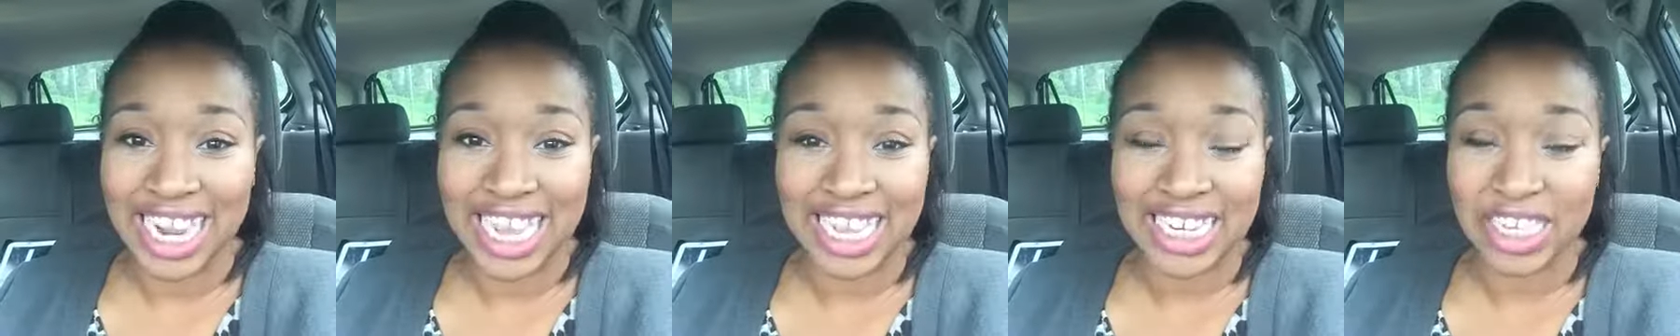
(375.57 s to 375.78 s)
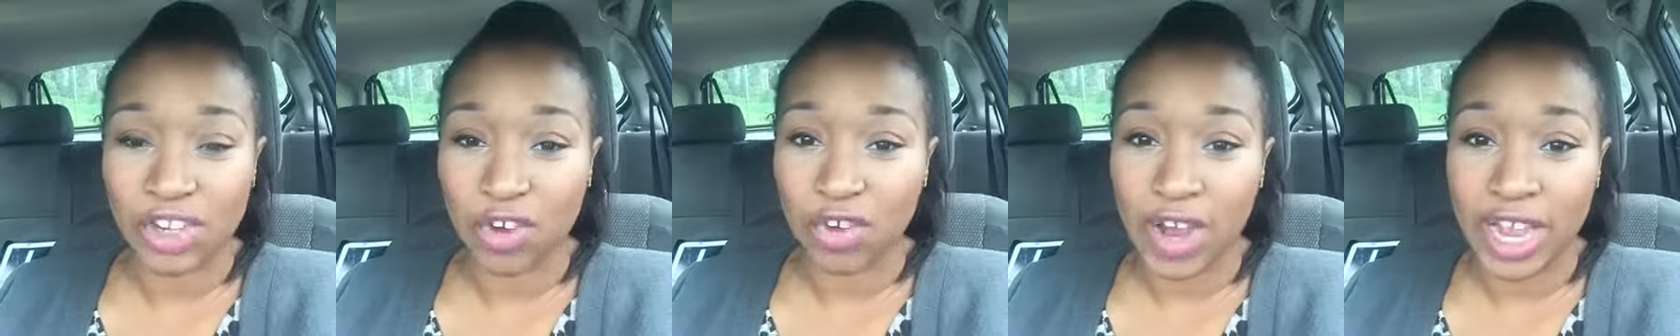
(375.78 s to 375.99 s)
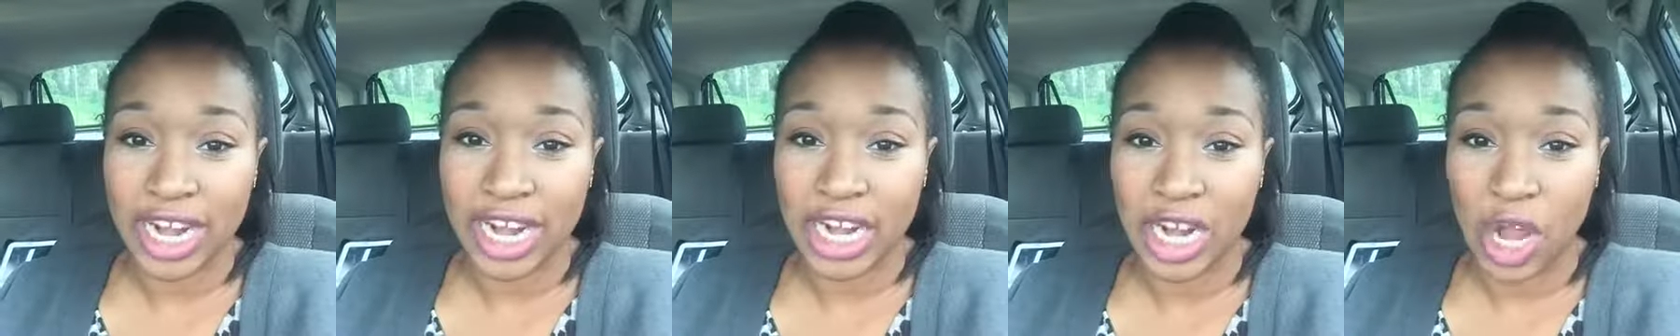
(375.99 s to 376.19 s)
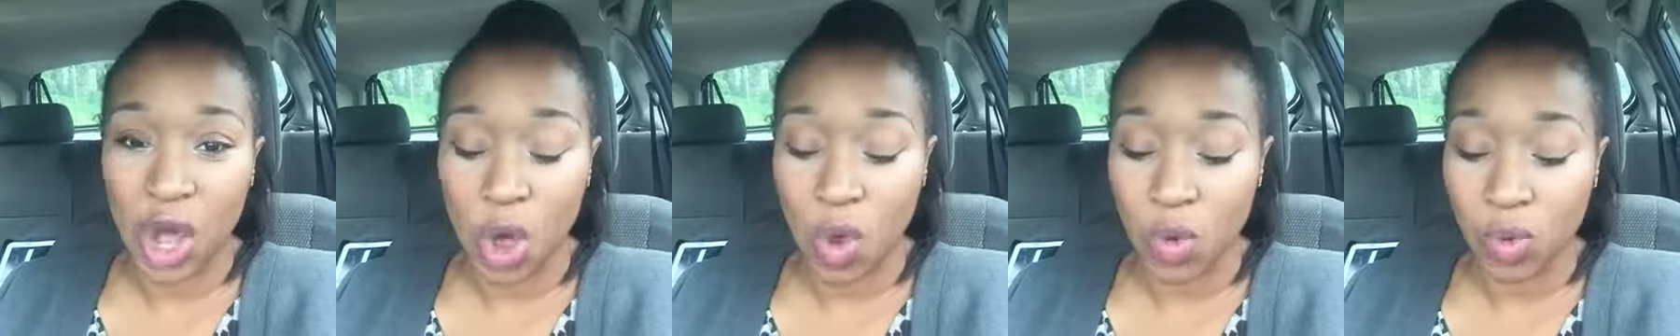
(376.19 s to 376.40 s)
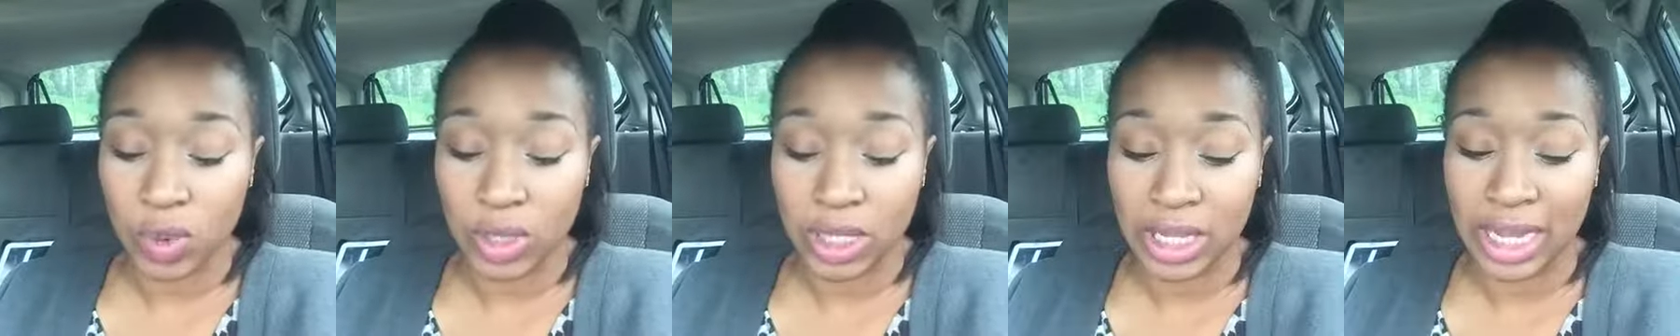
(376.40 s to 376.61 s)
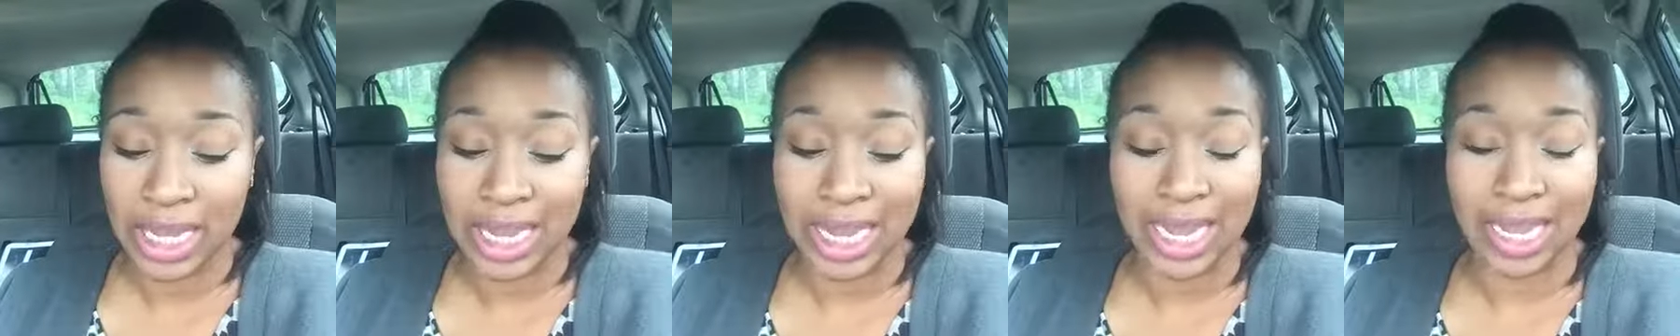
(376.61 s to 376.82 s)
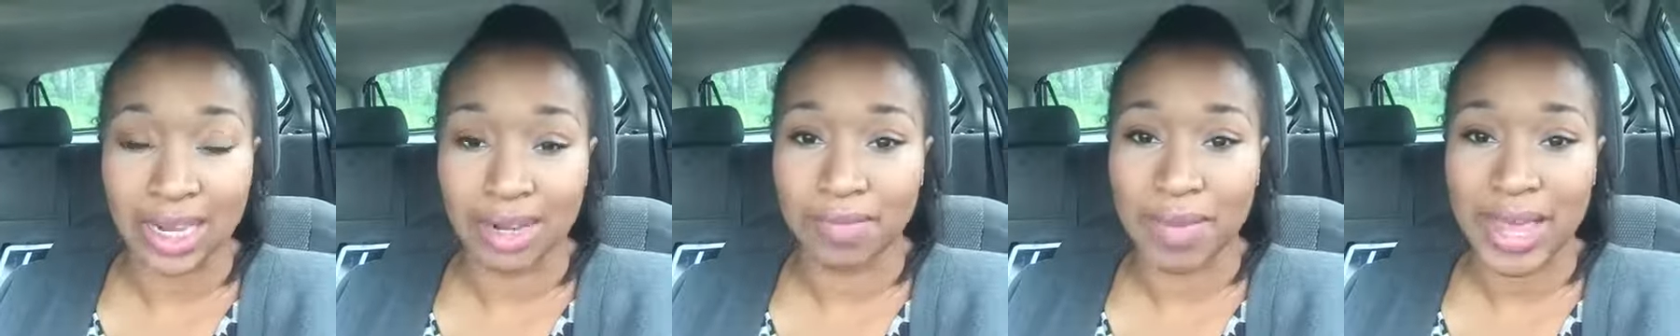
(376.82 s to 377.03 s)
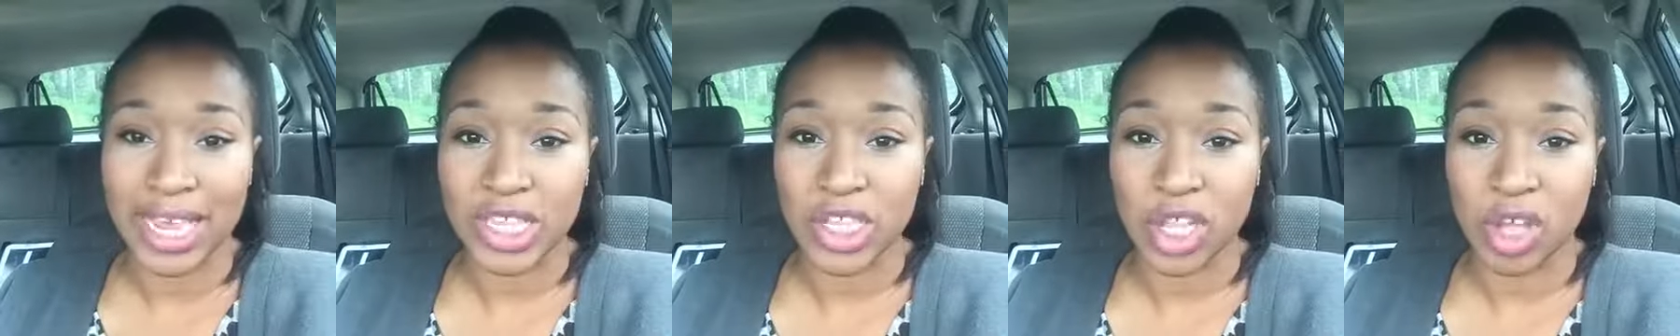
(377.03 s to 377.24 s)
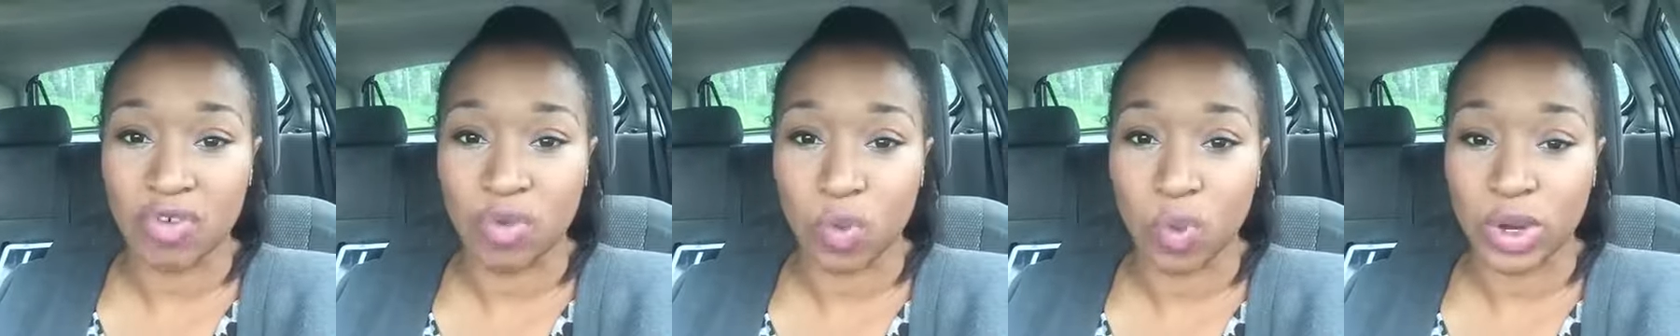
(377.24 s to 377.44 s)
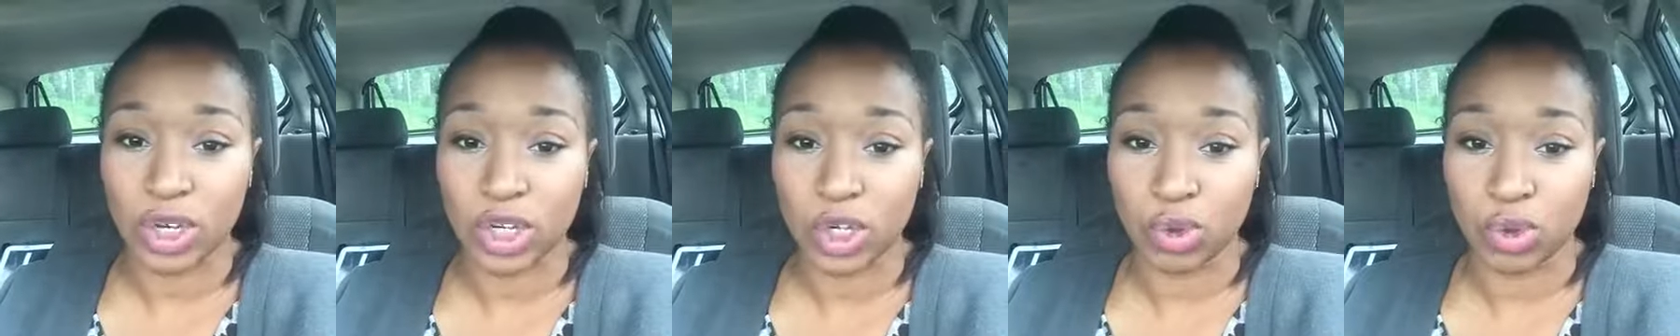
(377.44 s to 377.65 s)
That's credit only and based off
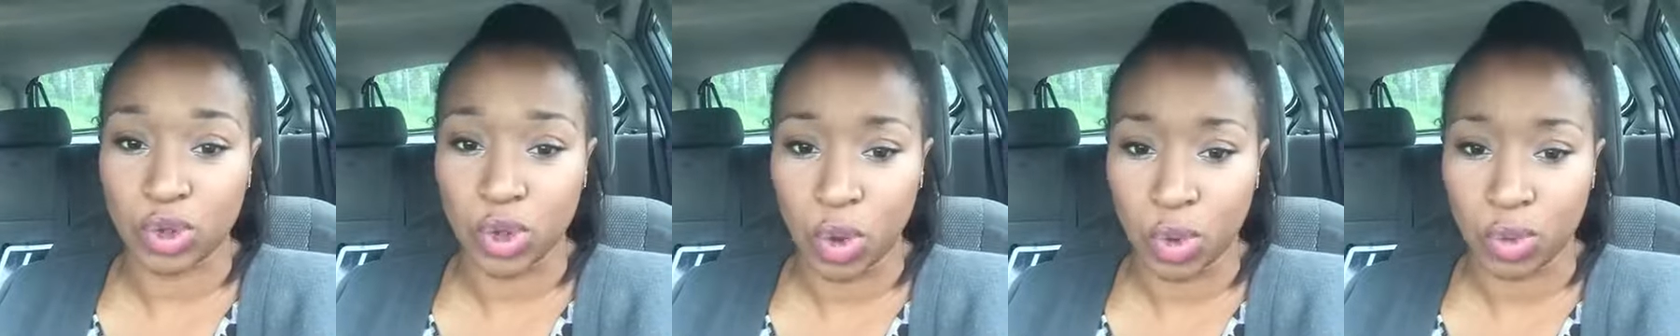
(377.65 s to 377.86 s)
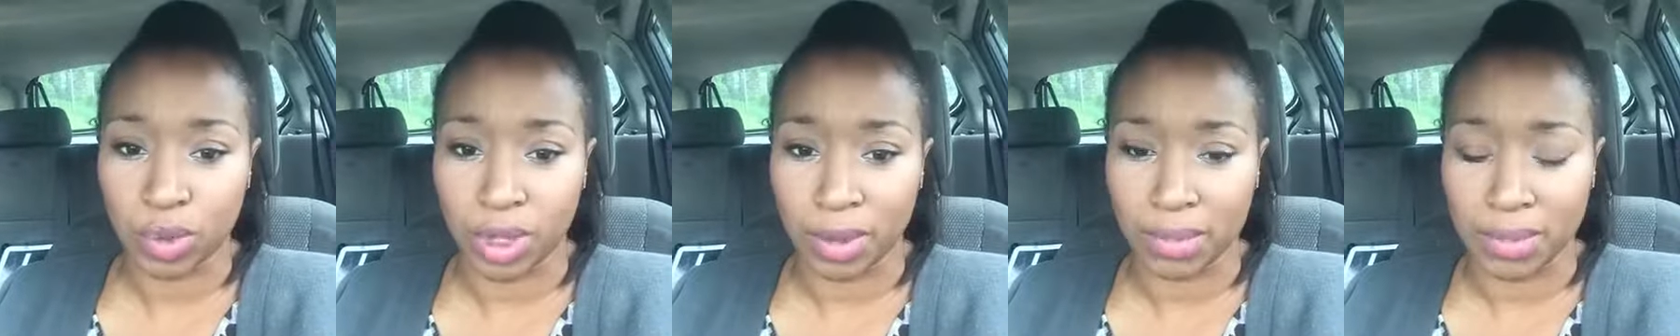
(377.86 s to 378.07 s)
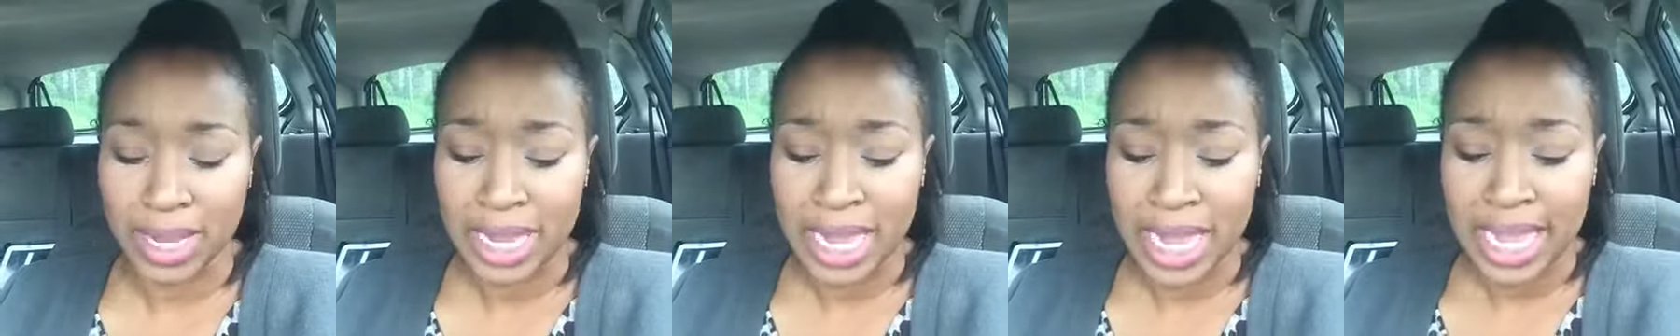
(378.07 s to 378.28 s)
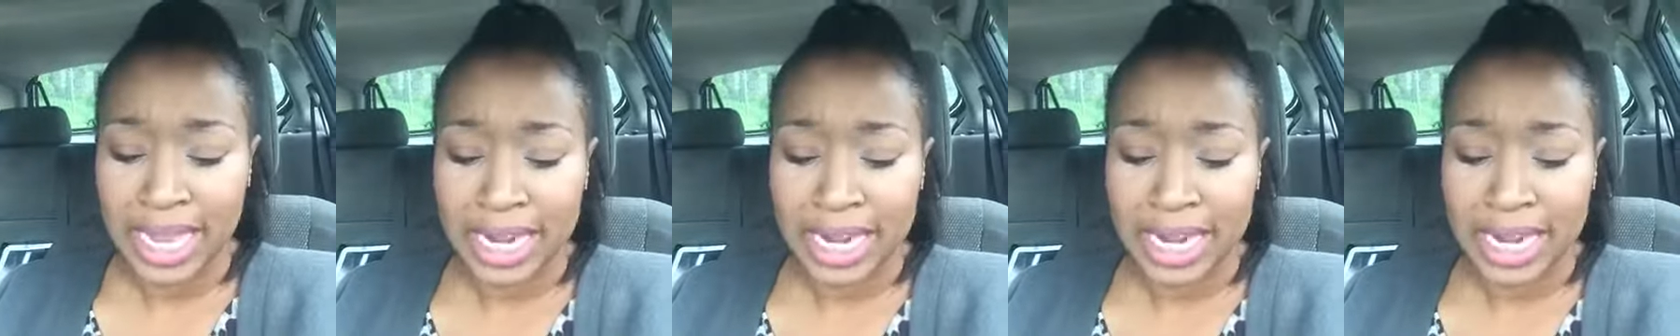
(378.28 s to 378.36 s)
of what you told them.